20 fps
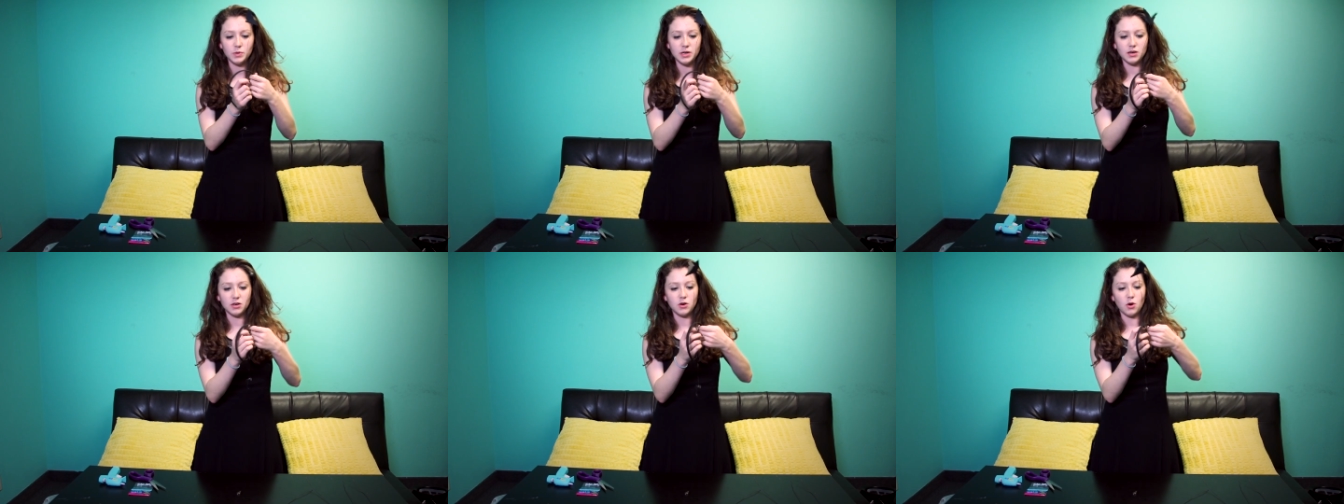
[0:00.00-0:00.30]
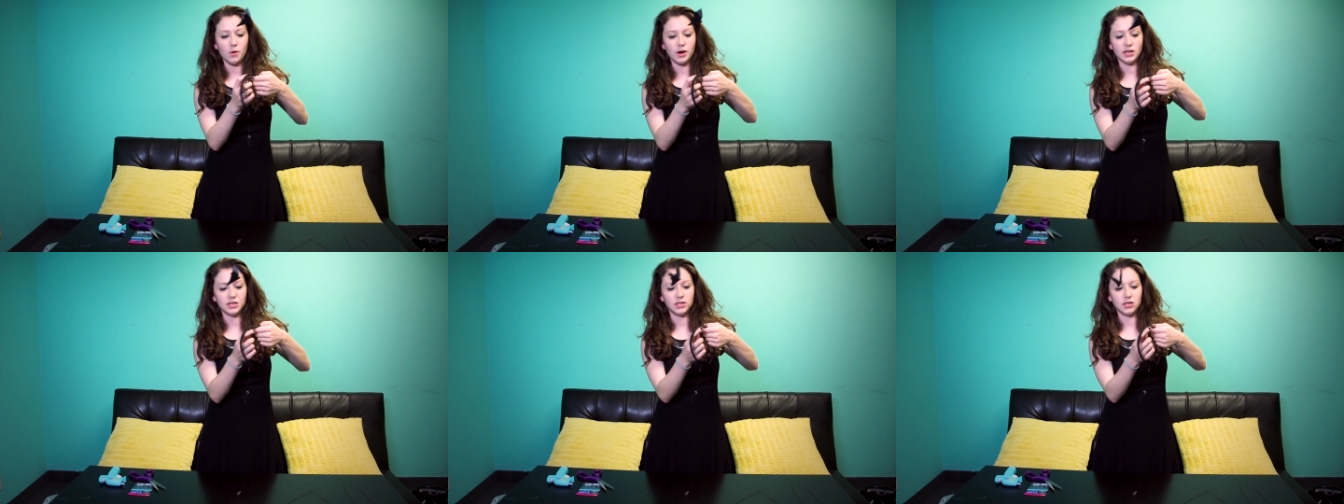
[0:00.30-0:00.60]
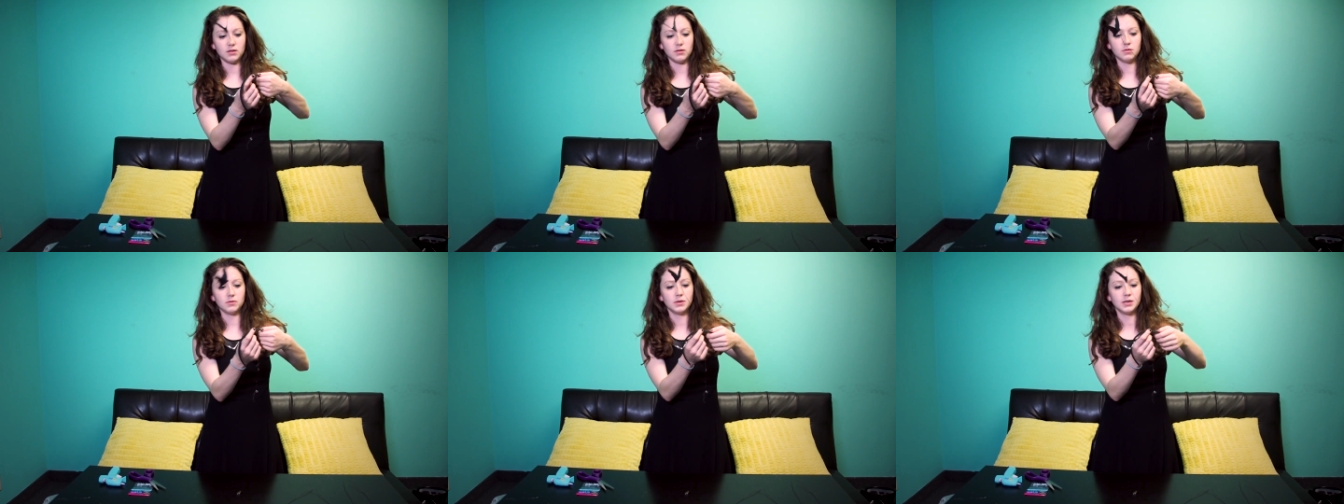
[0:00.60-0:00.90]
We are going
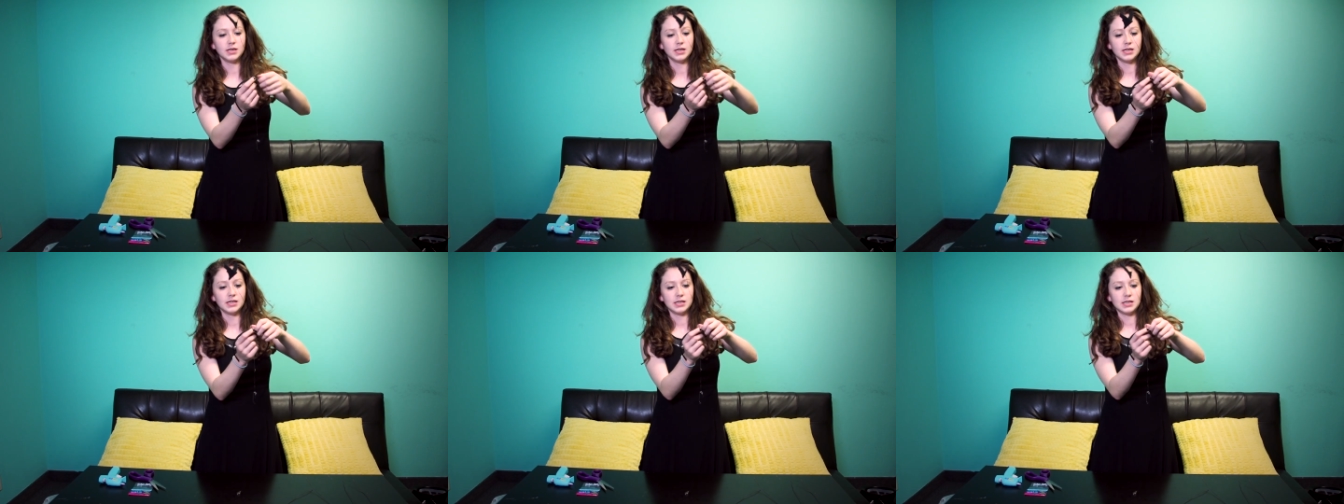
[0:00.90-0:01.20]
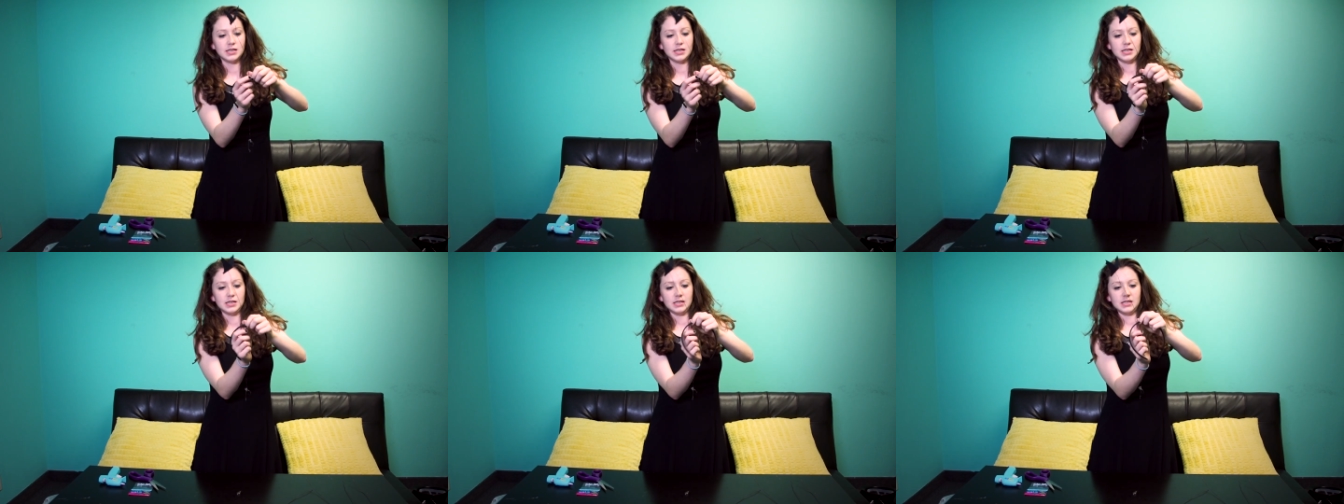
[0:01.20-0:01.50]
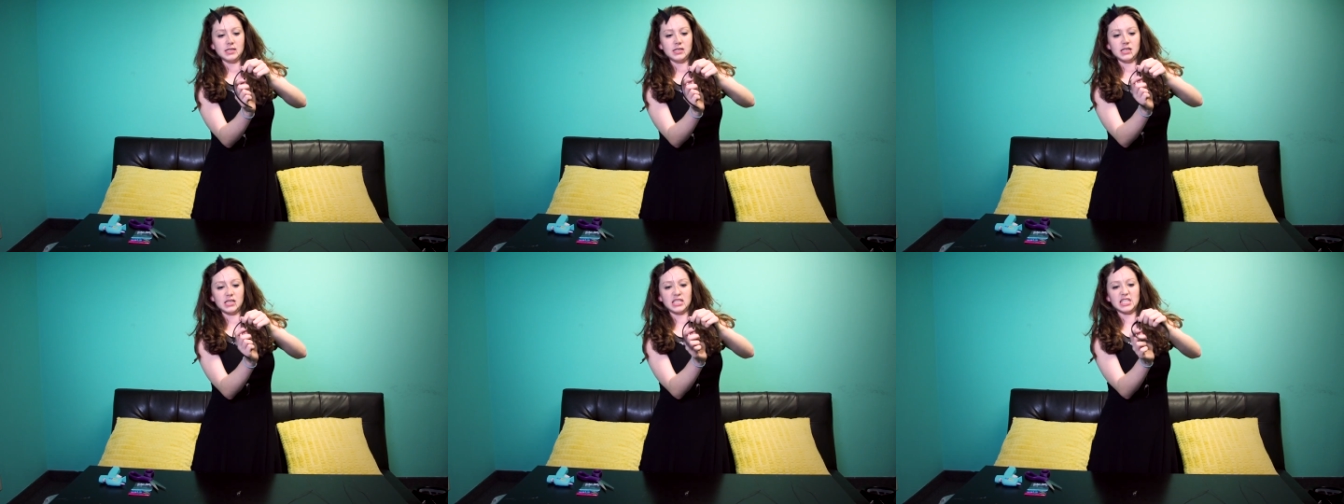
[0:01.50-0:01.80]
to
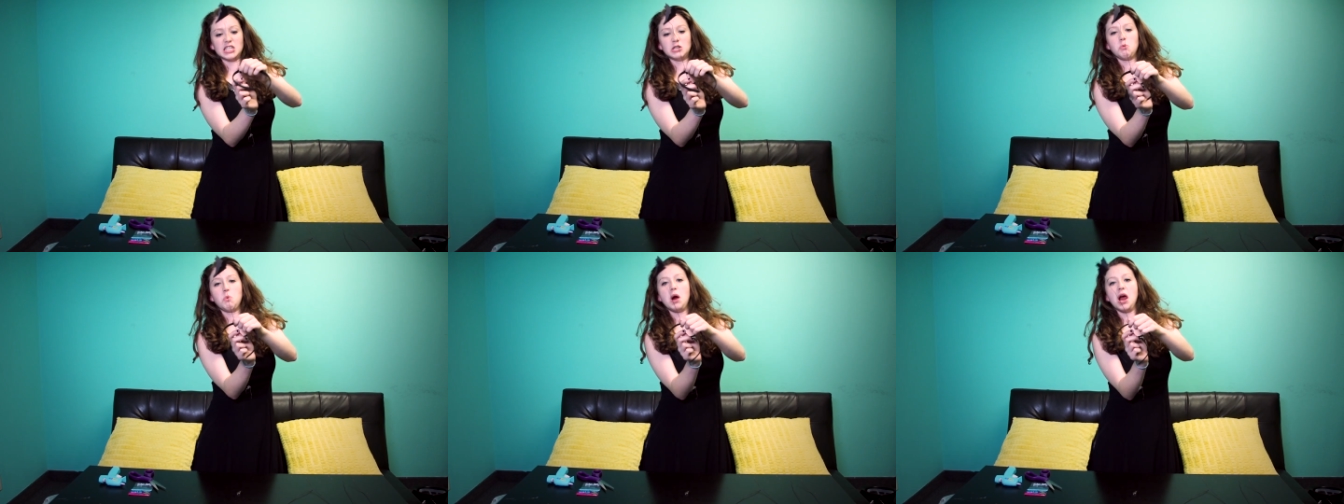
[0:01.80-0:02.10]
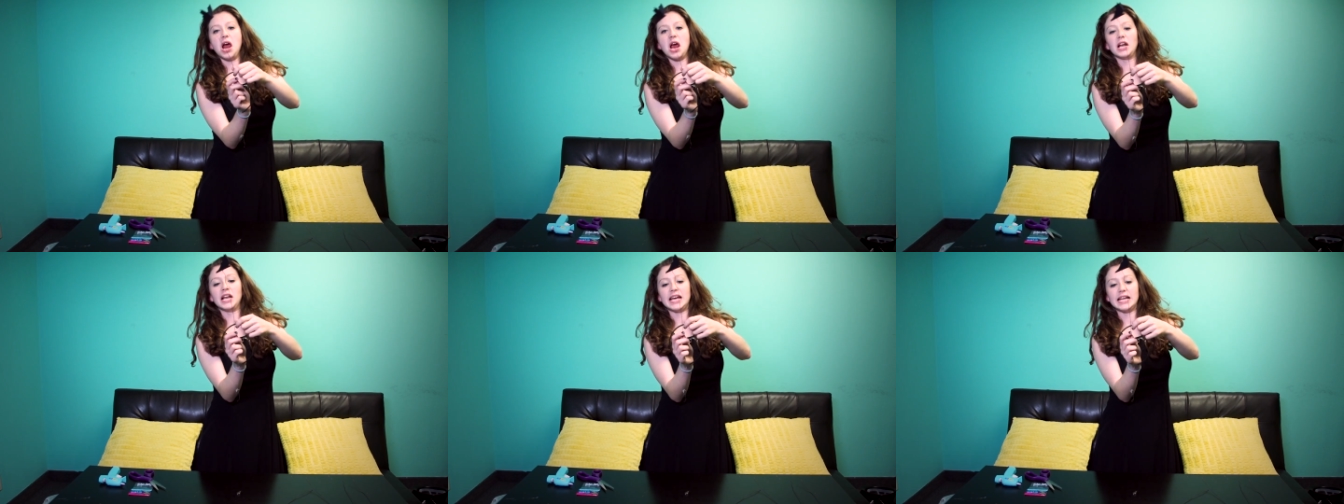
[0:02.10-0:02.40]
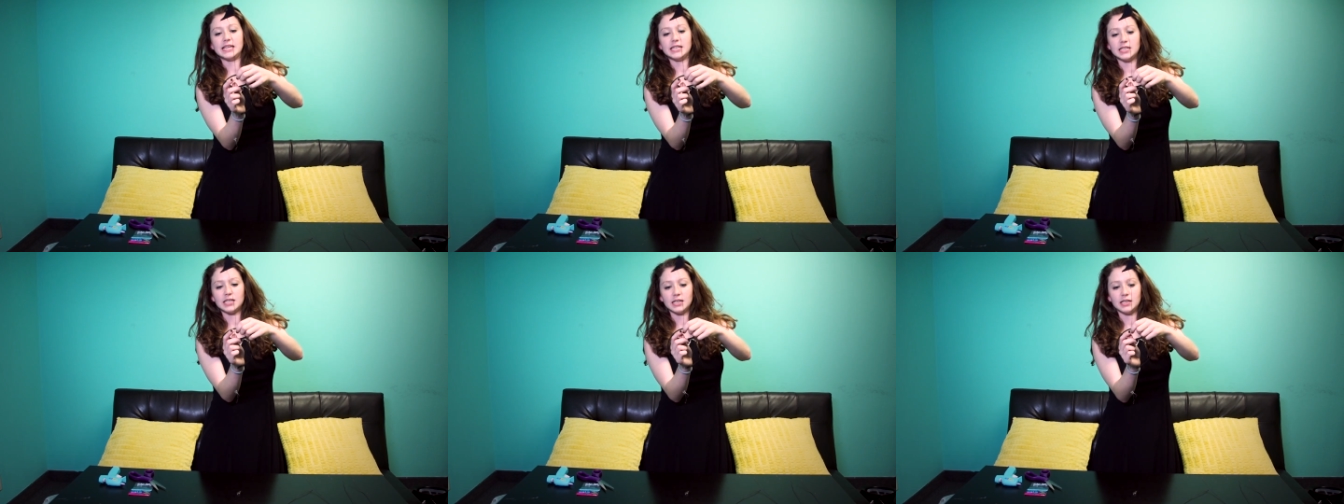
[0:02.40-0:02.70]
just twirl
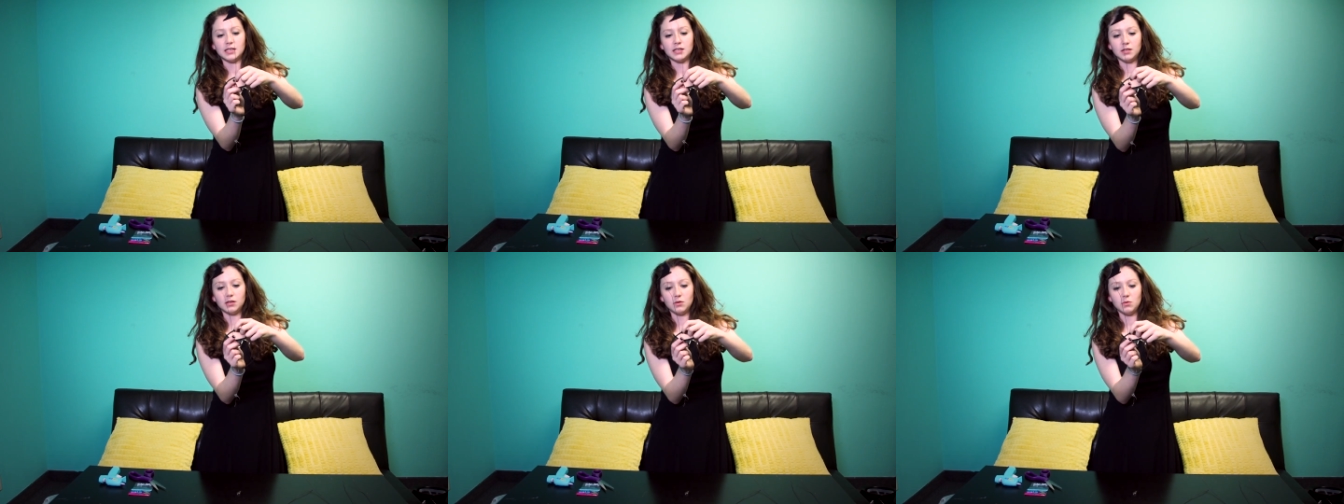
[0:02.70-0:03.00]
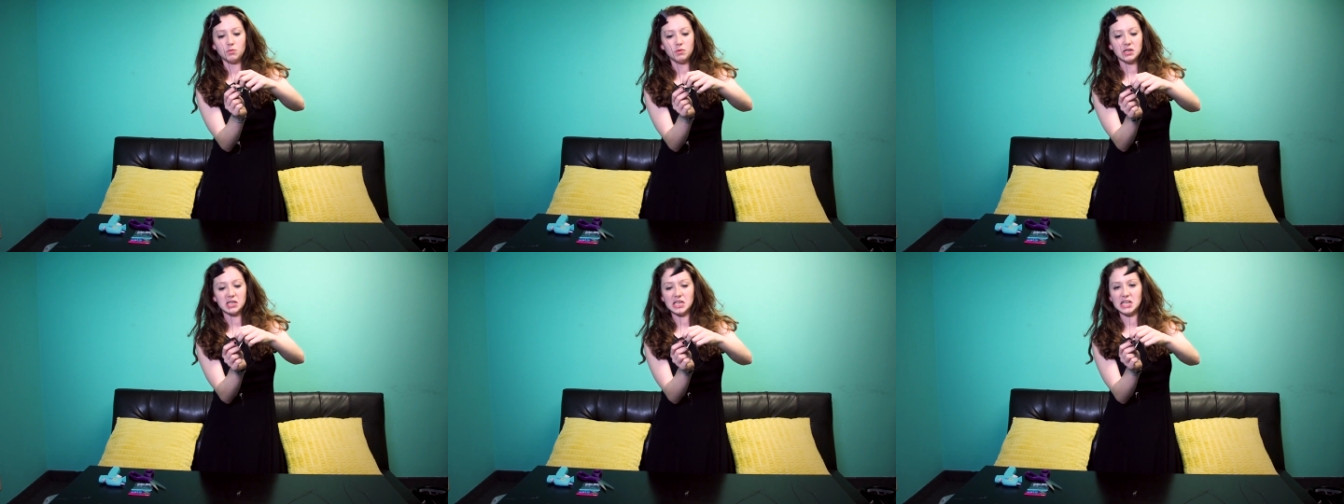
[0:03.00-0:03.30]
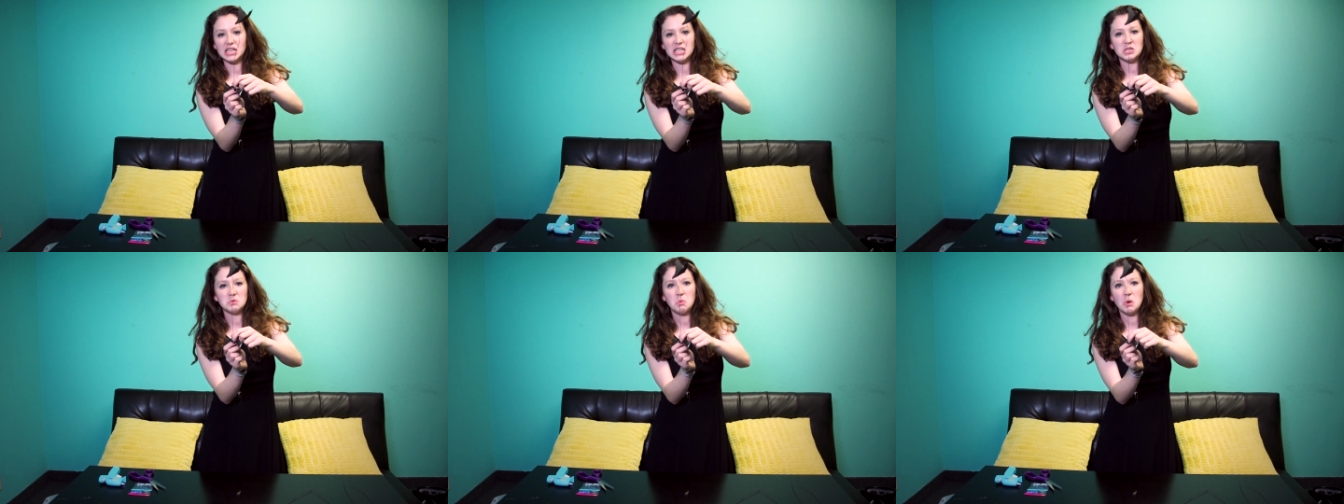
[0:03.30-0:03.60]
it. We're
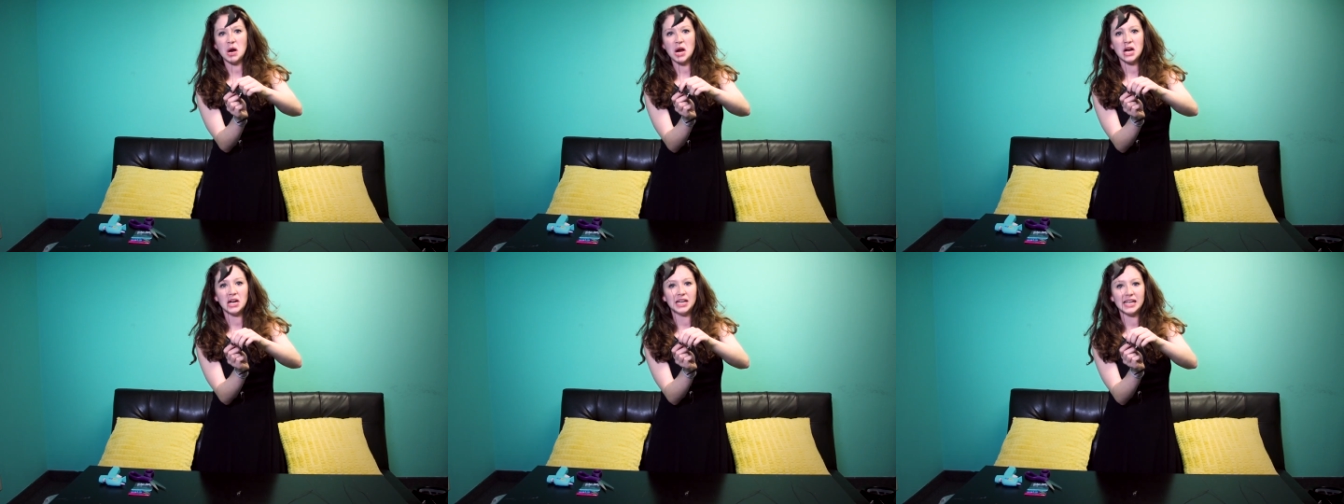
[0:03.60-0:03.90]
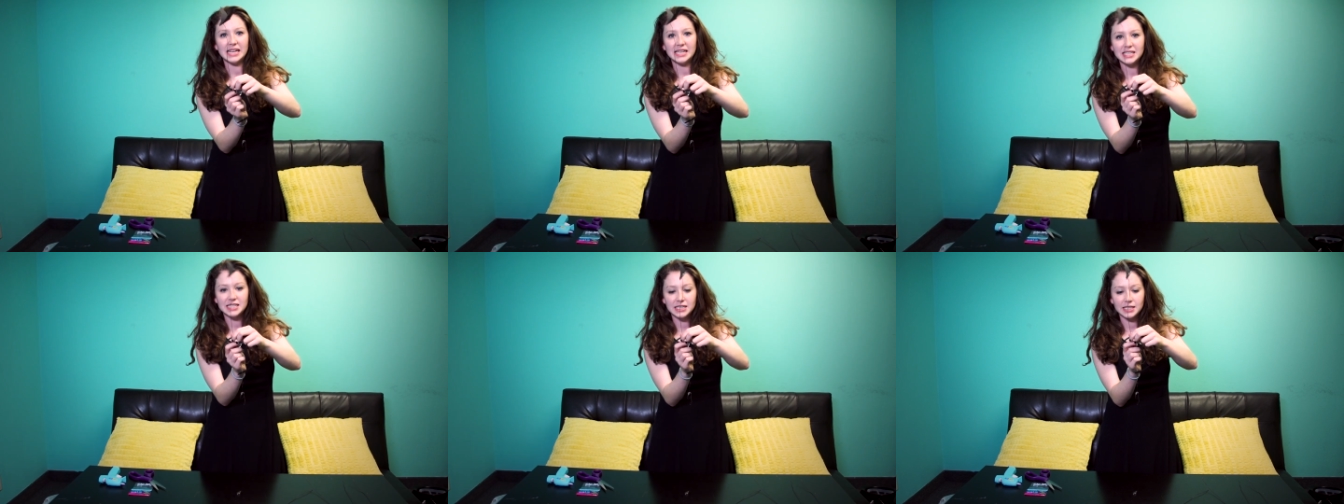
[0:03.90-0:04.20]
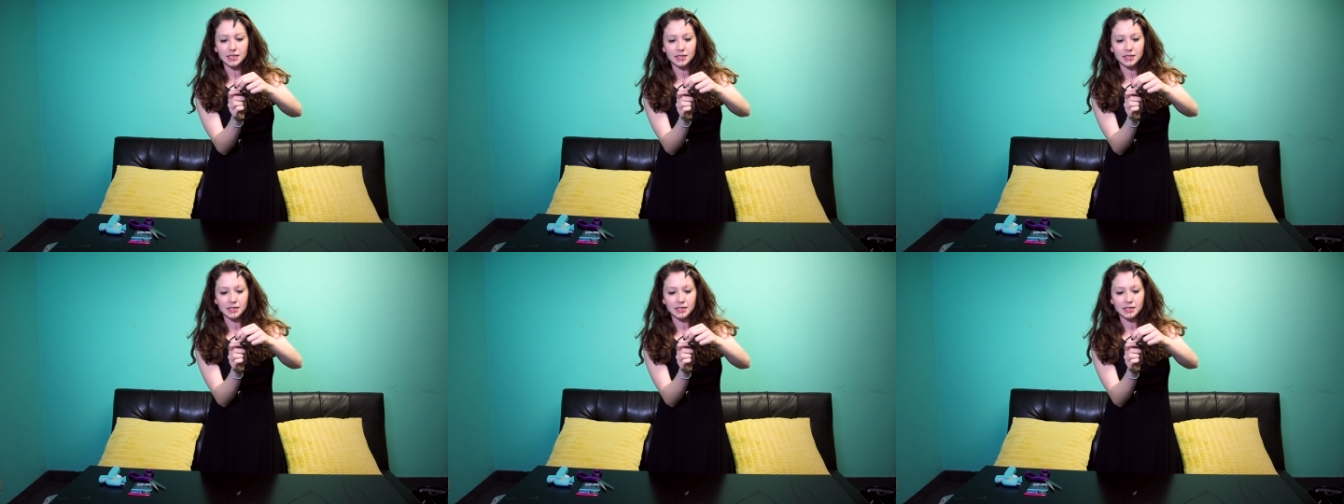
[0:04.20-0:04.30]
gonna twirl it.